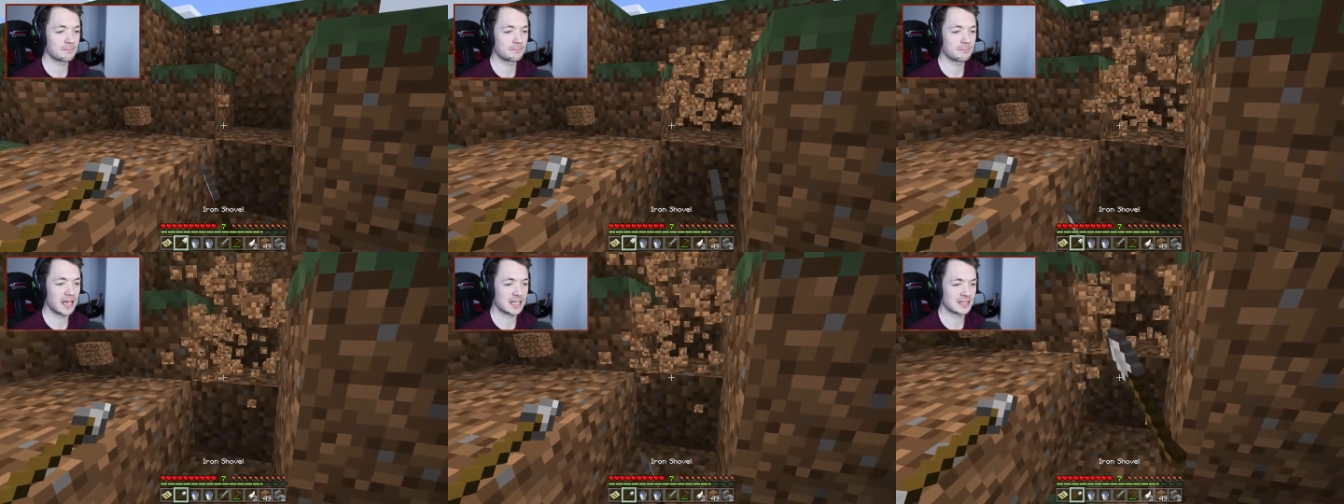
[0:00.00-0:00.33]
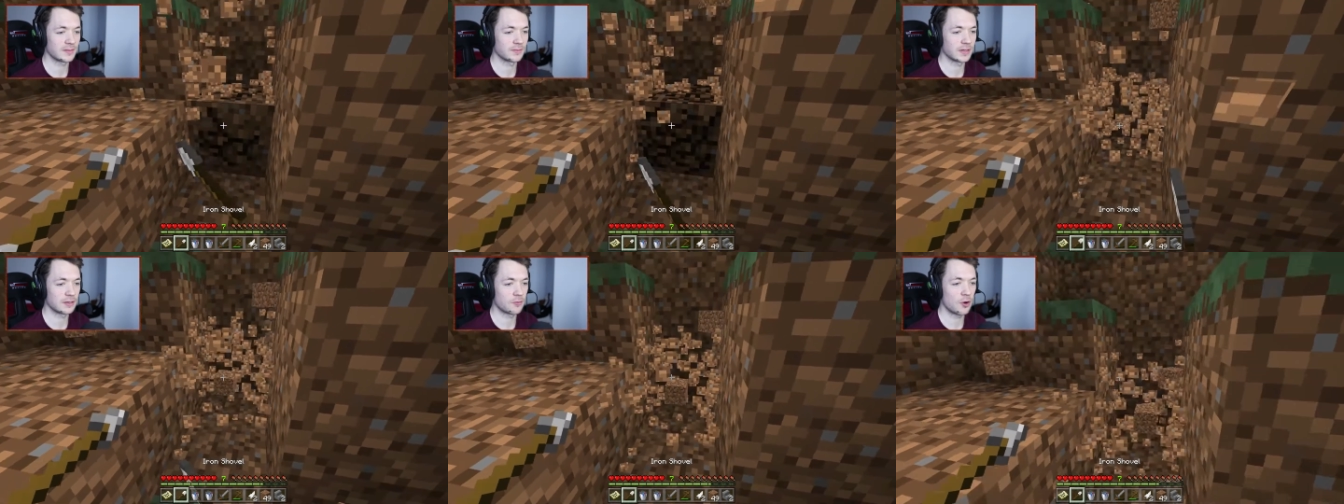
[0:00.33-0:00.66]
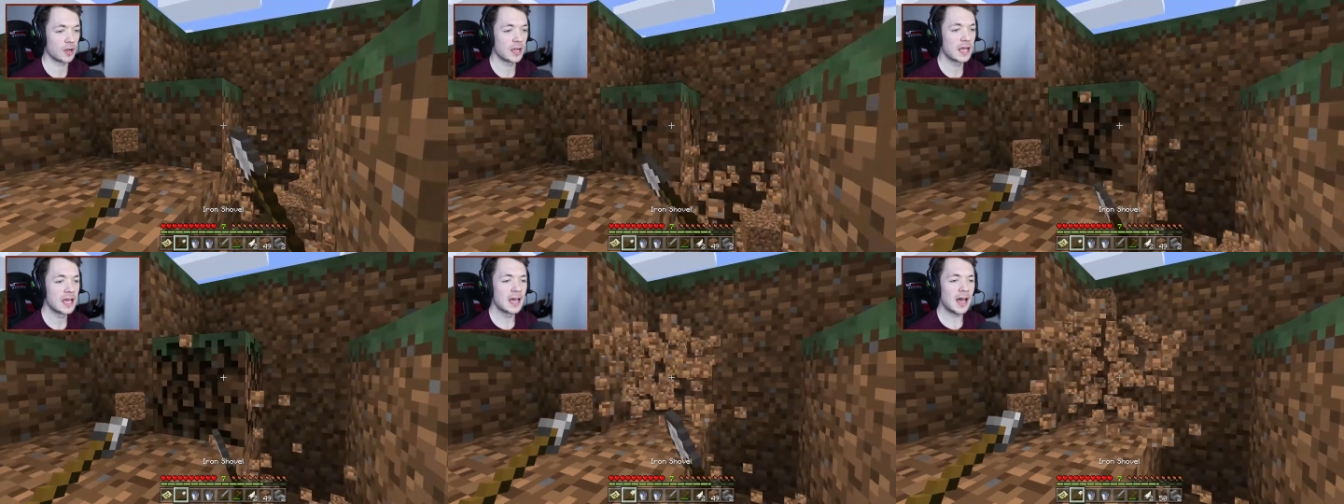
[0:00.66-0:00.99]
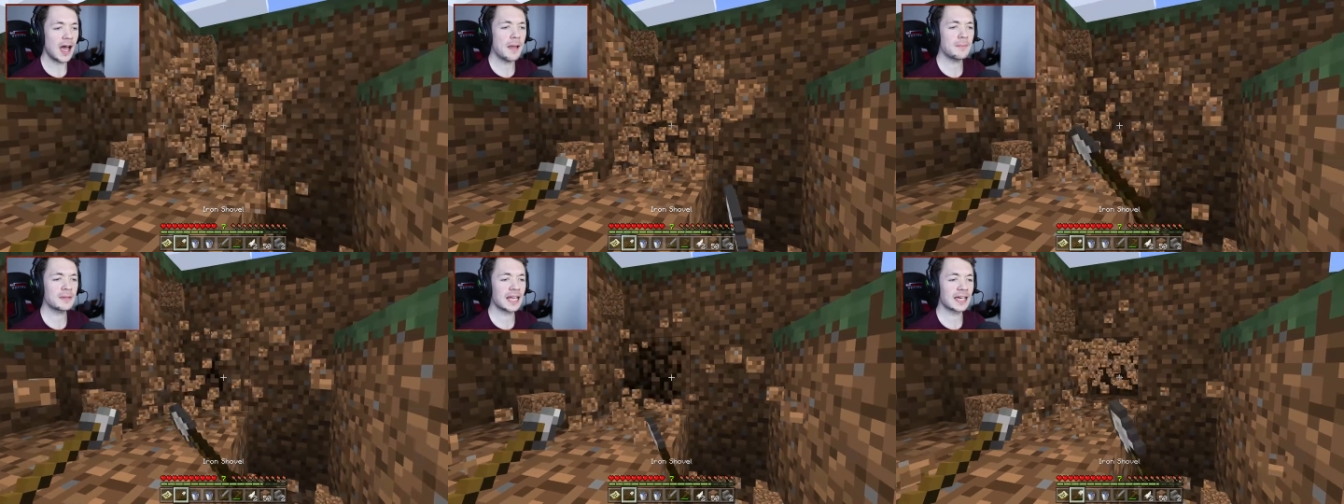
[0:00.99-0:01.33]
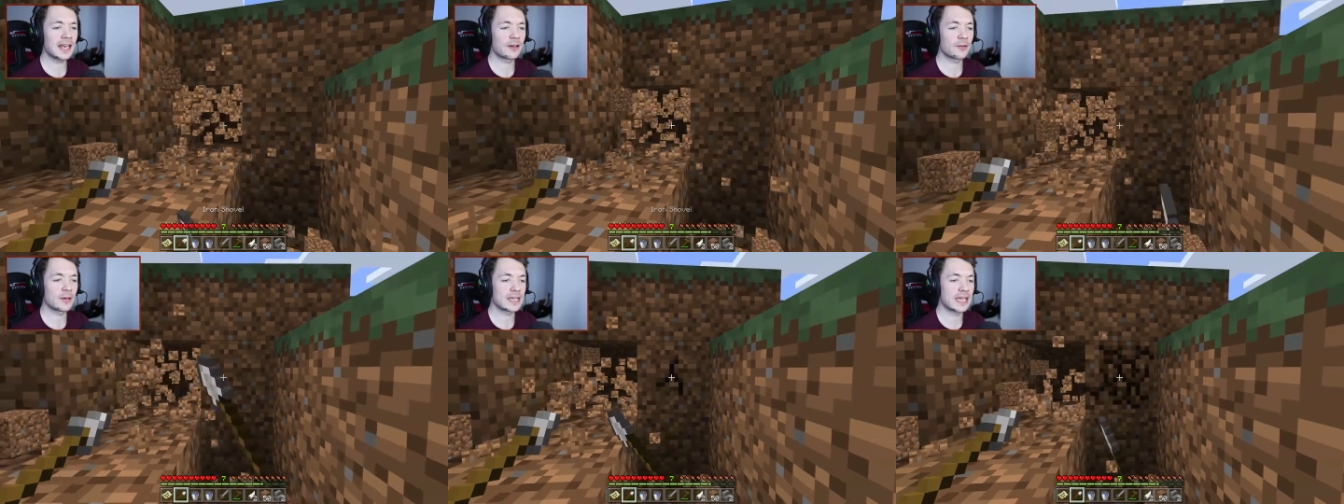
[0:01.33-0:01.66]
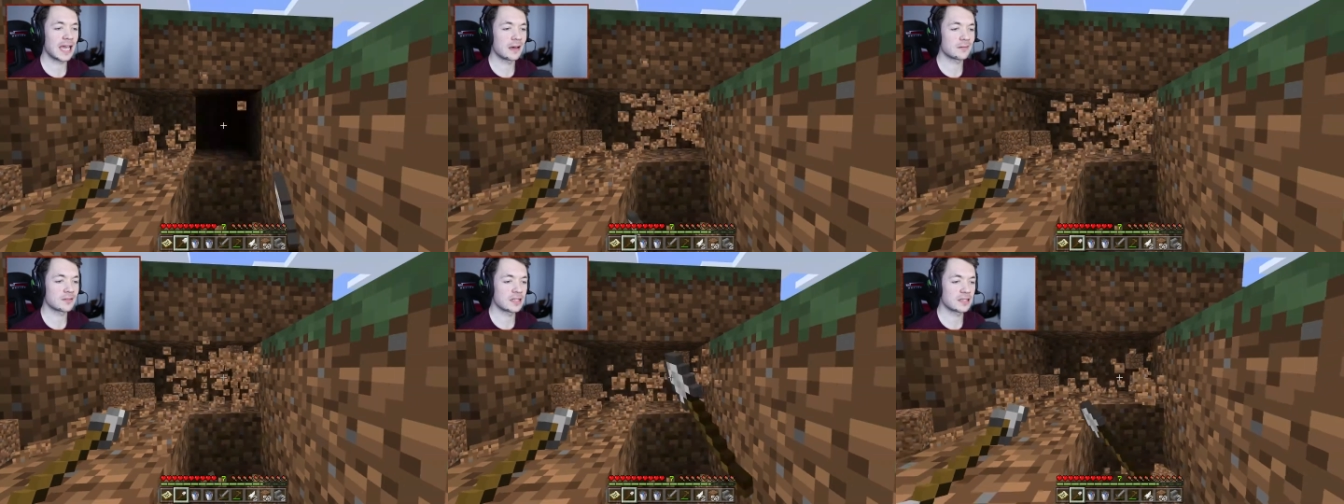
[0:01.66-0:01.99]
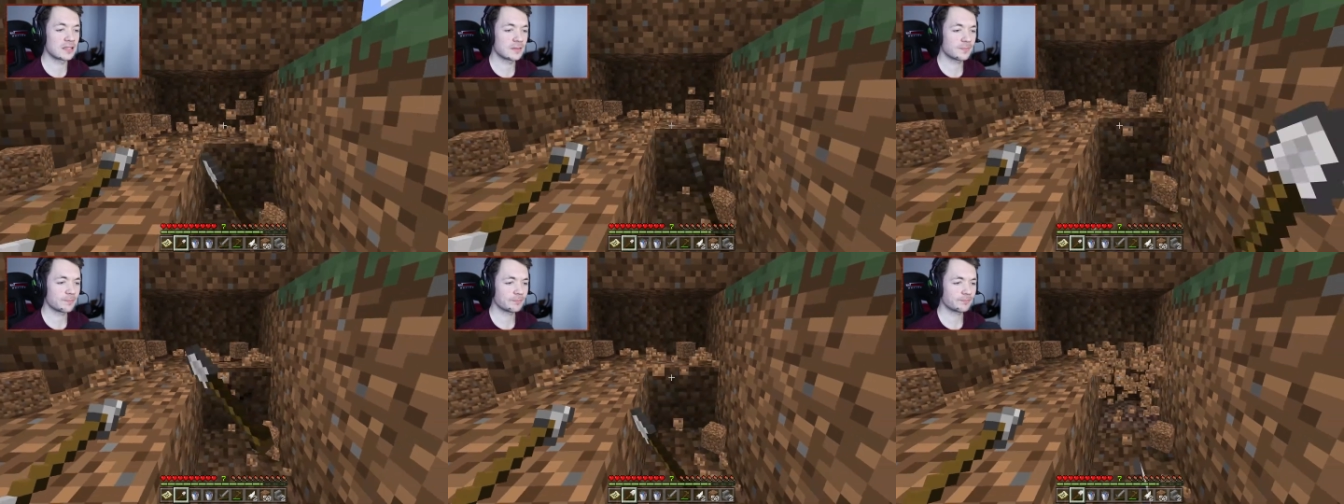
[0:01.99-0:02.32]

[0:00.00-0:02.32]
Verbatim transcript: massively wrong. I'm glad I recounted.